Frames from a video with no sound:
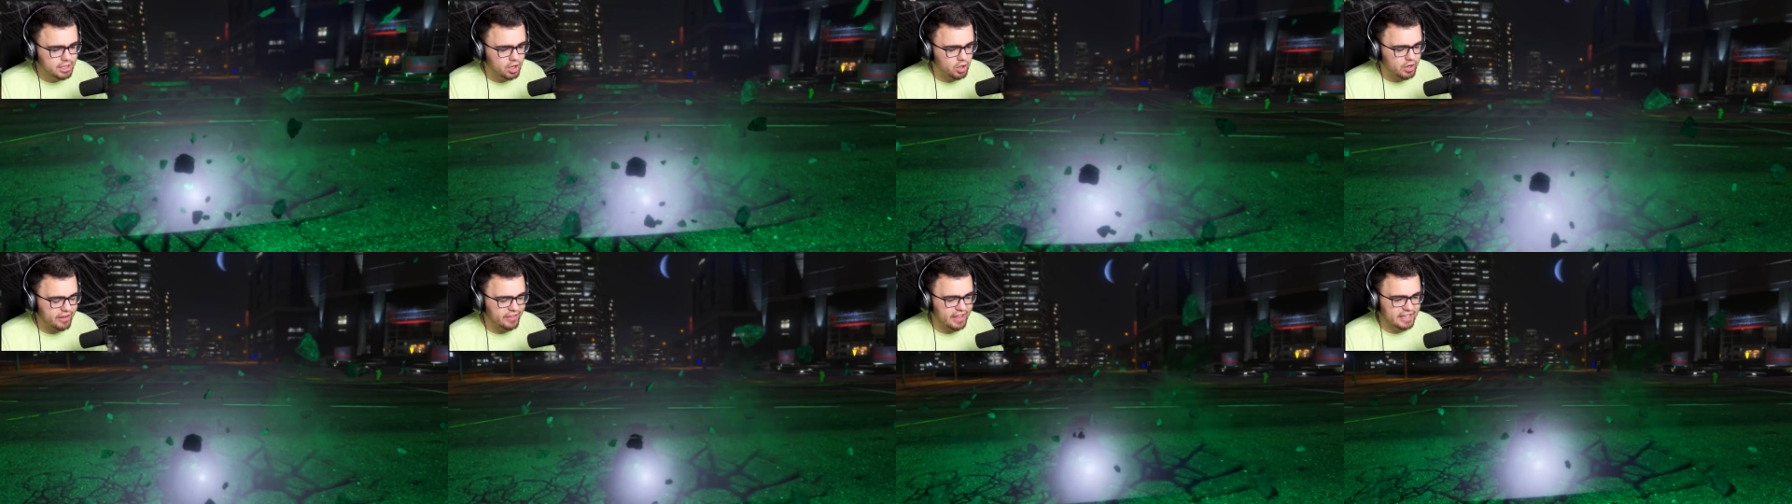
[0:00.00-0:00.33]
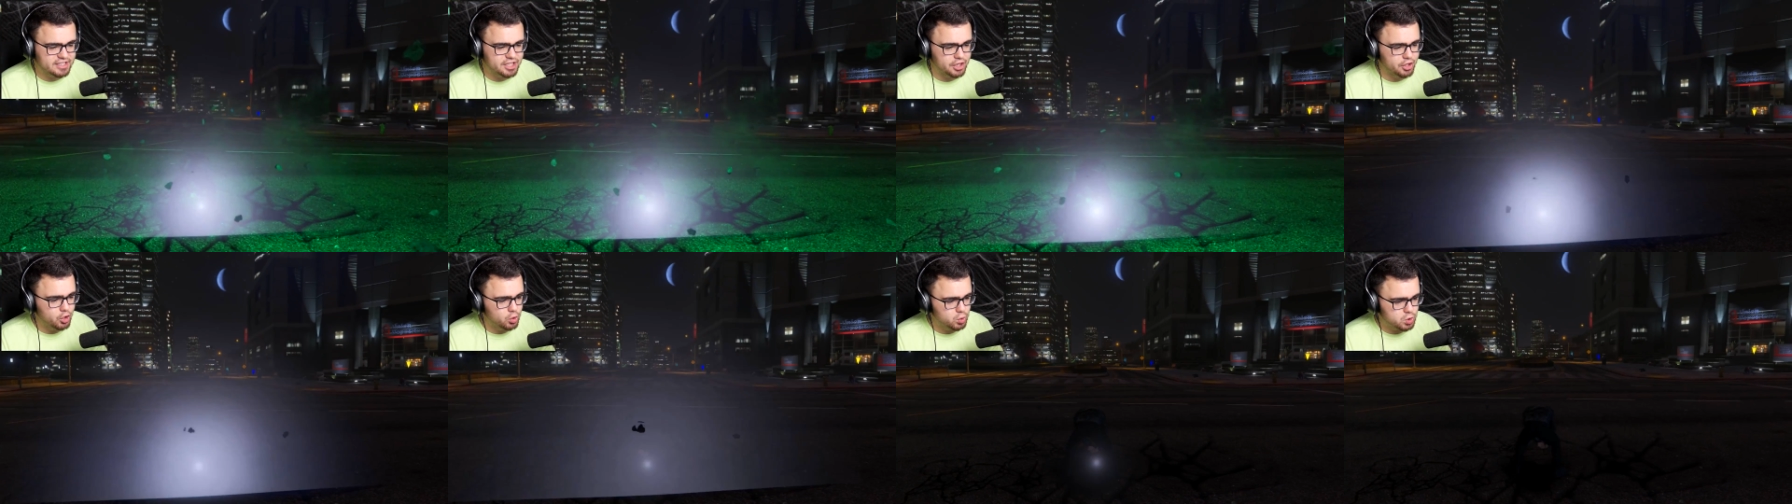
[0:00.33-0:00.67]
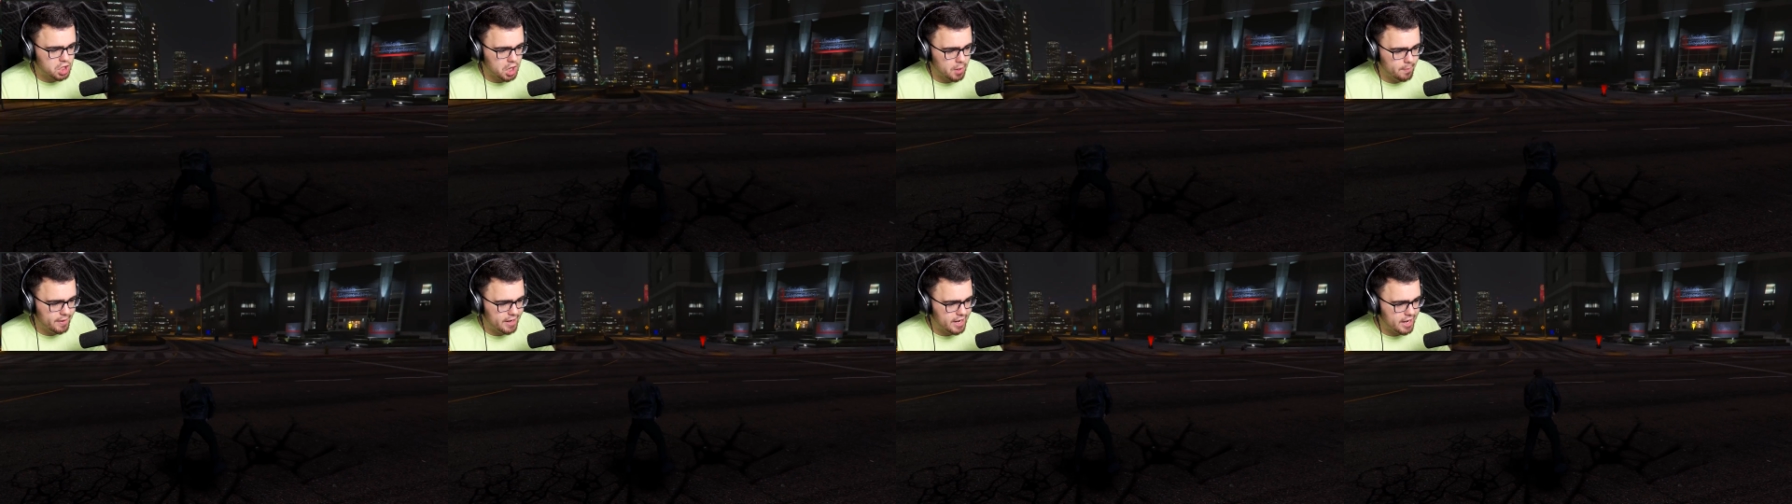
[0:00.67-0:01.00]
Okay, that's a new
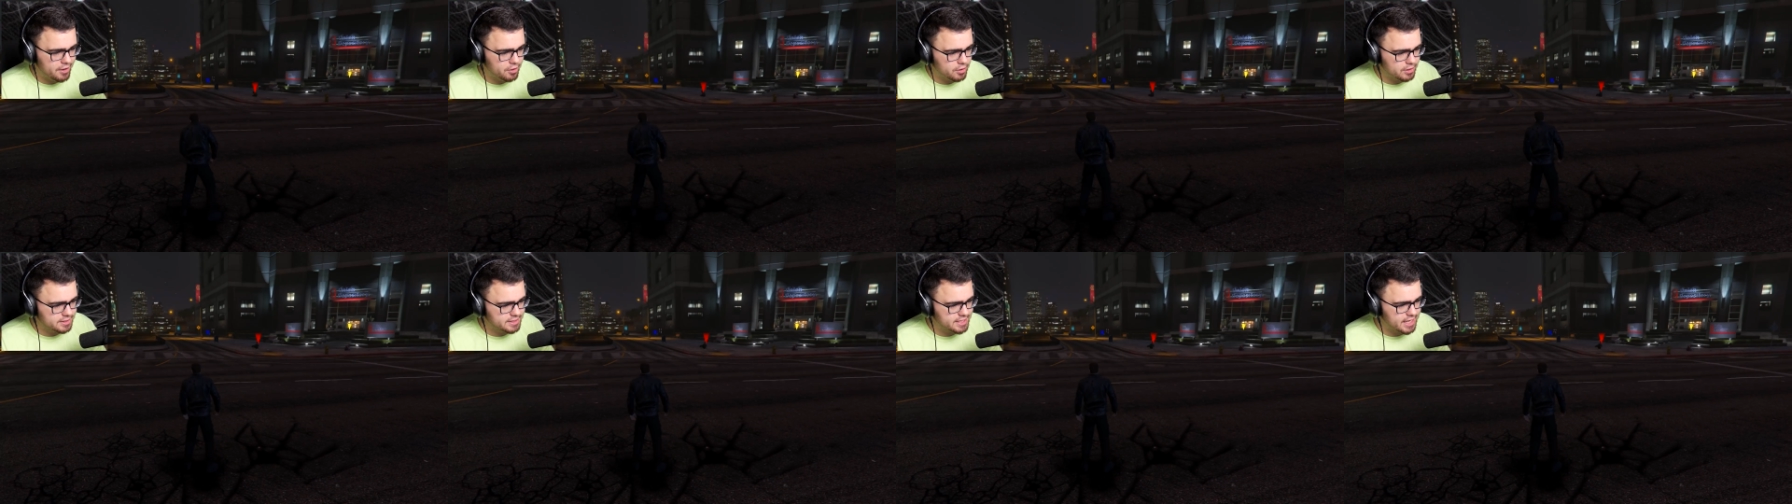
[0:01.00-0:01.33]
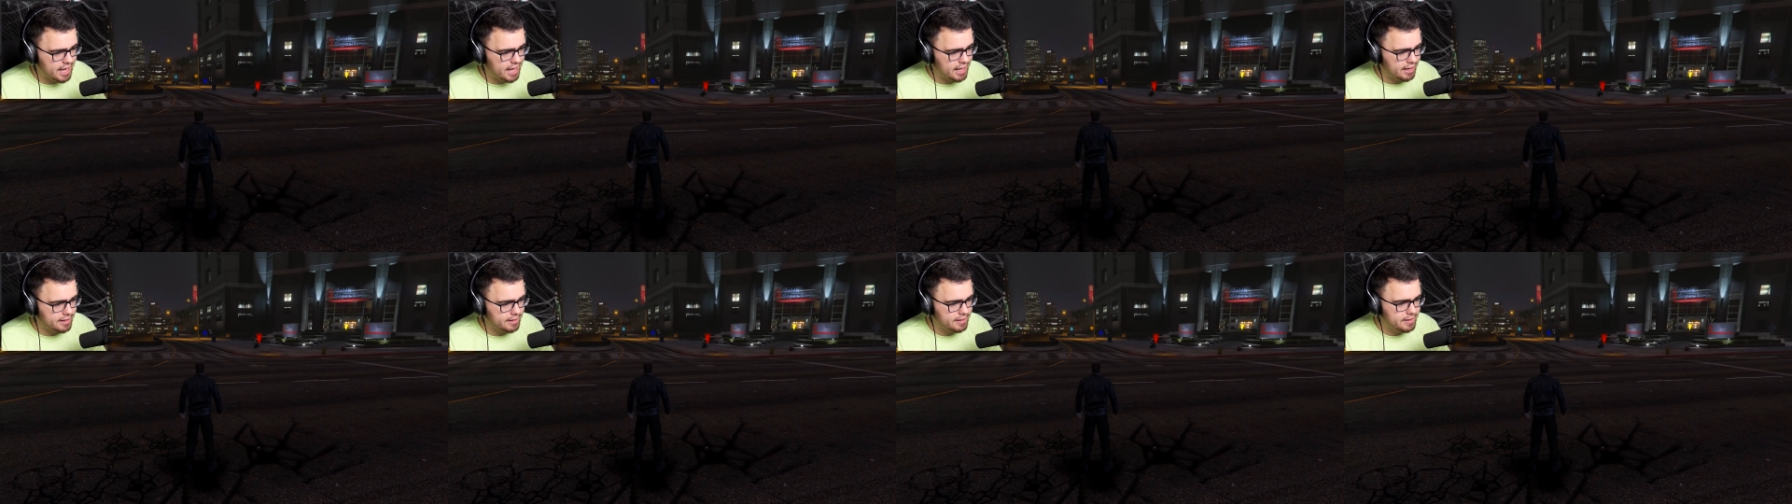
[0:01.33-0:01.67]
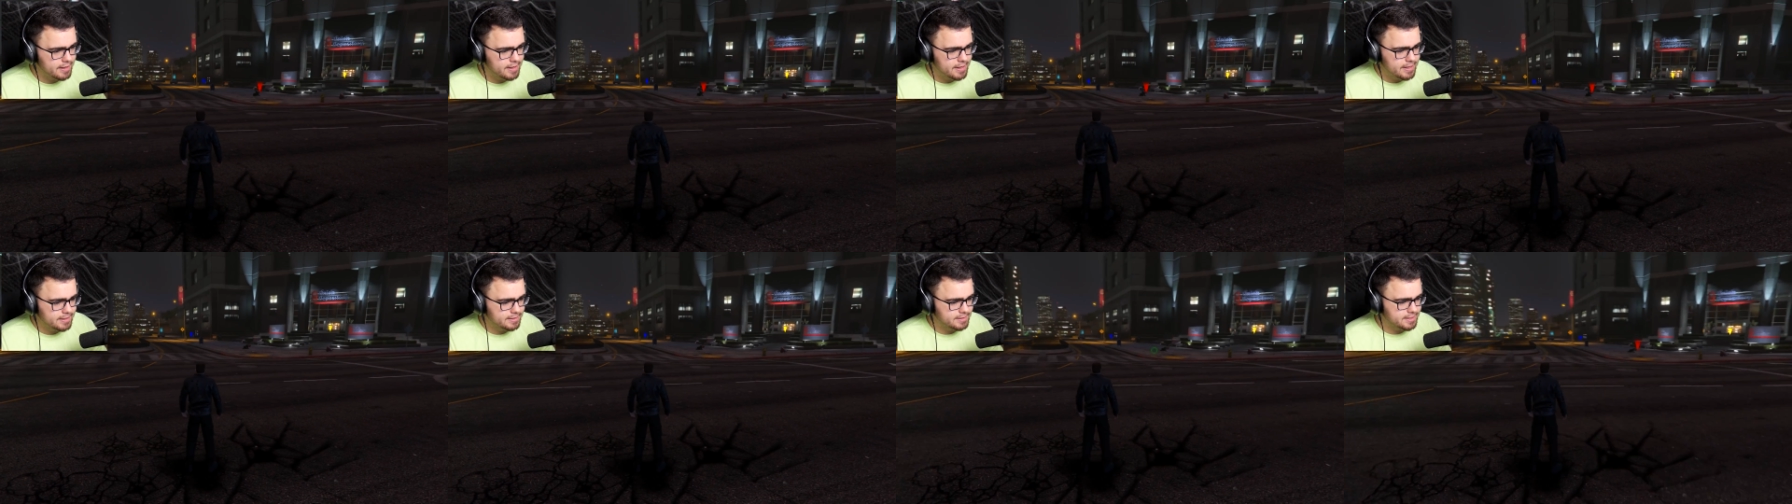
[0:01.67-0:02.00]
Terminator attack.
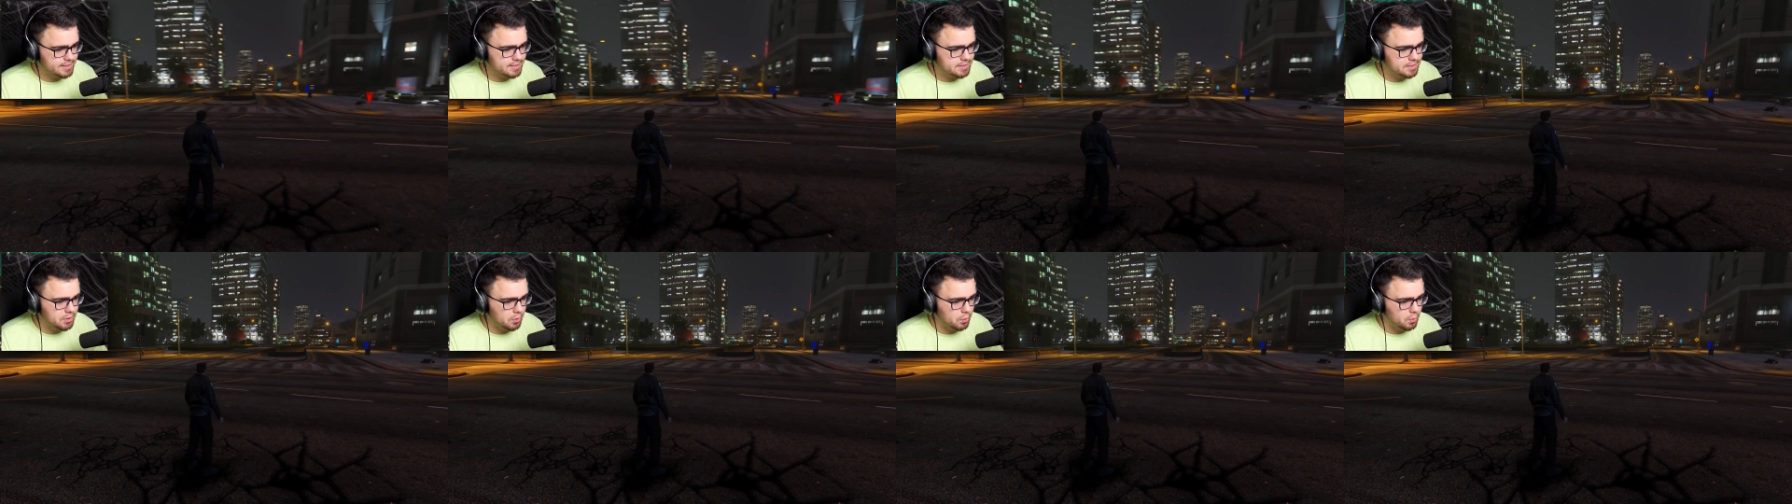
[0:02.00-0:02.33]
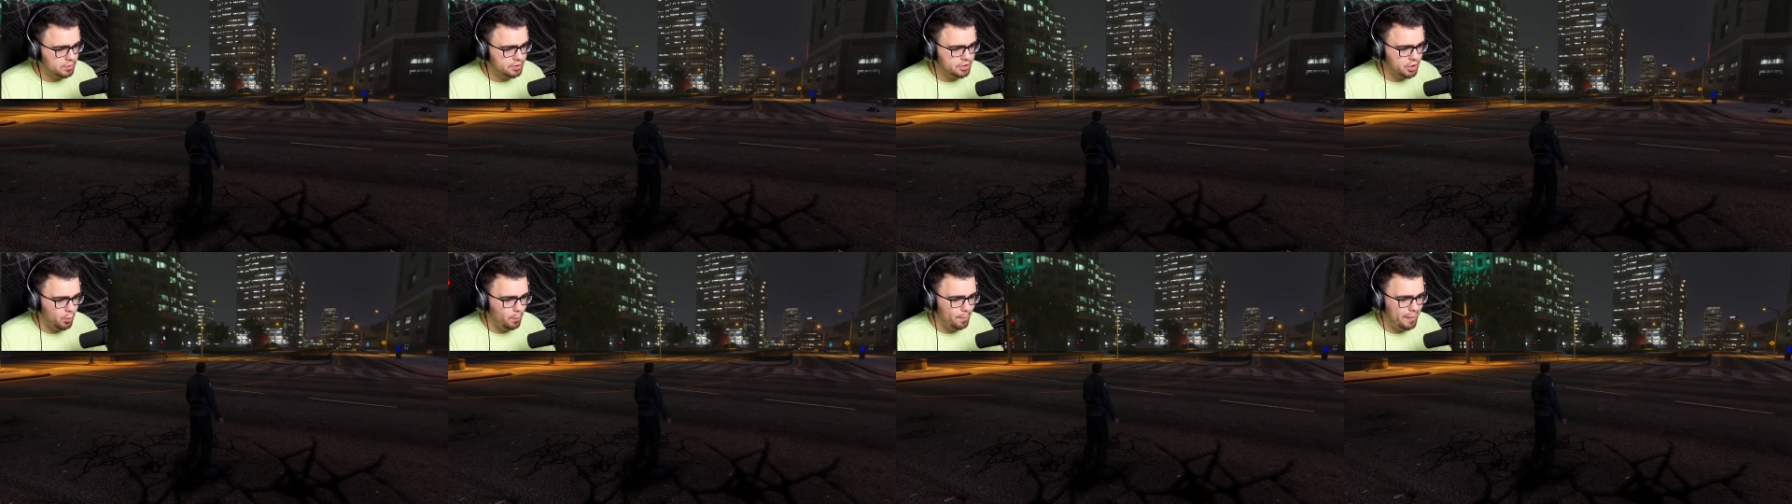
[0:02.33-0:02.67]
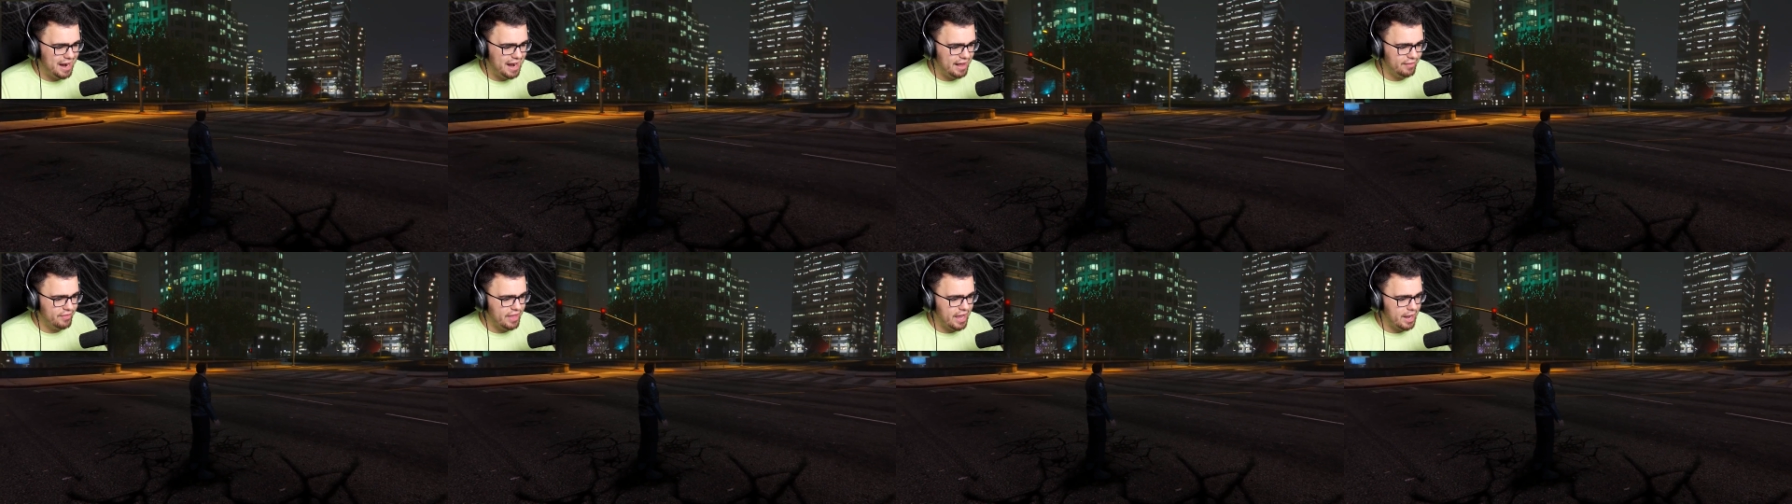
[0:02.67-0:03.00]
Just don't don't
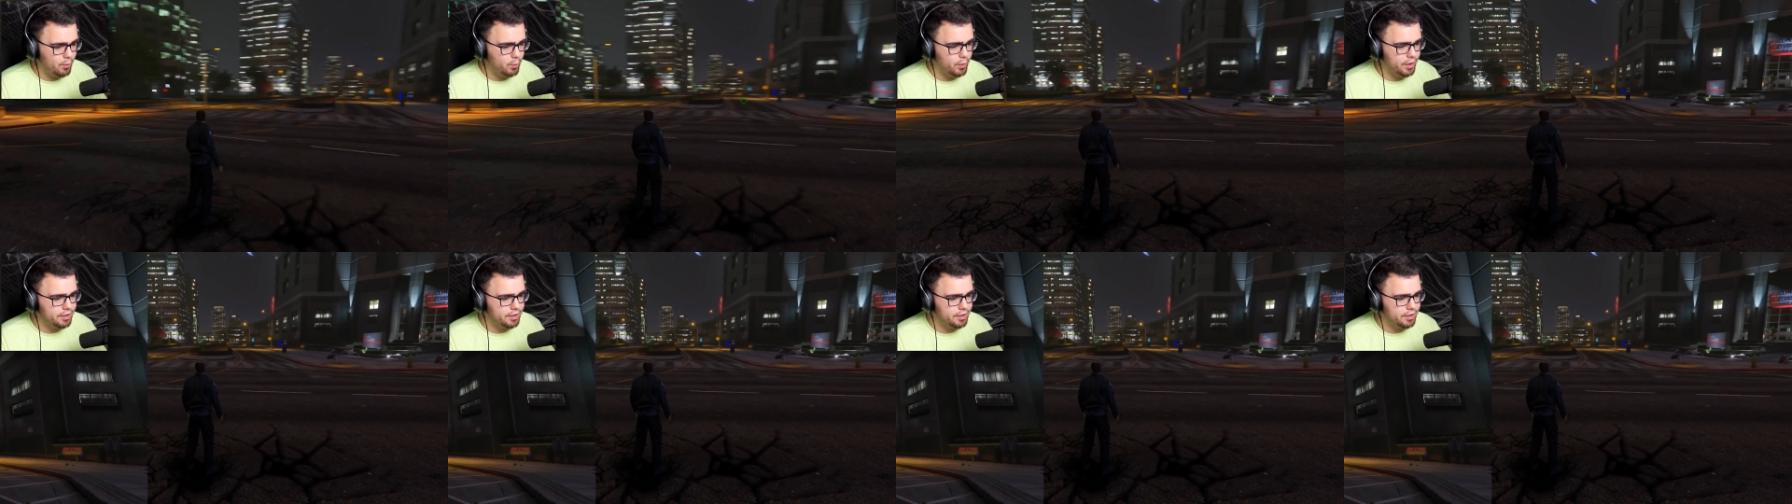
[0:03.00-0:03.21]
mind that